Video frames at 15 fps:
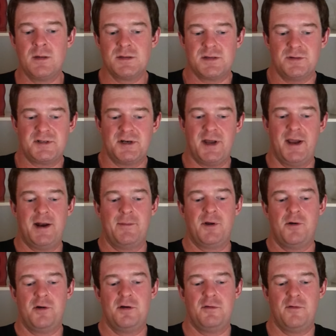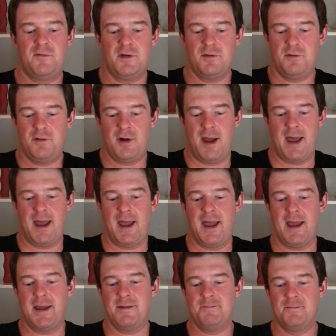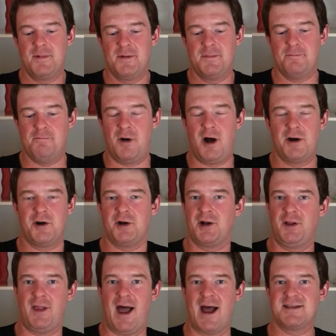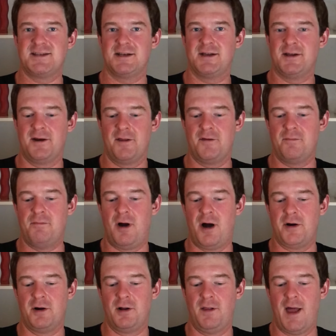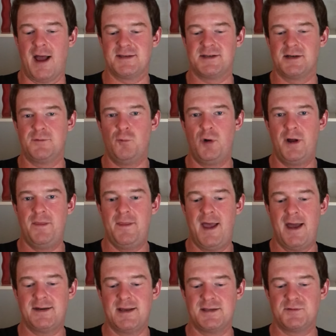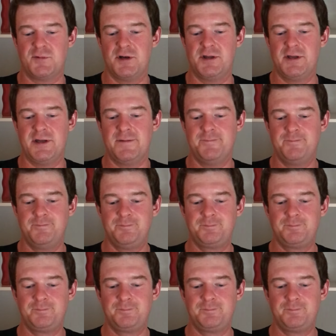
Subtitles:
So tonight I'm going to review another modern classic, one that has really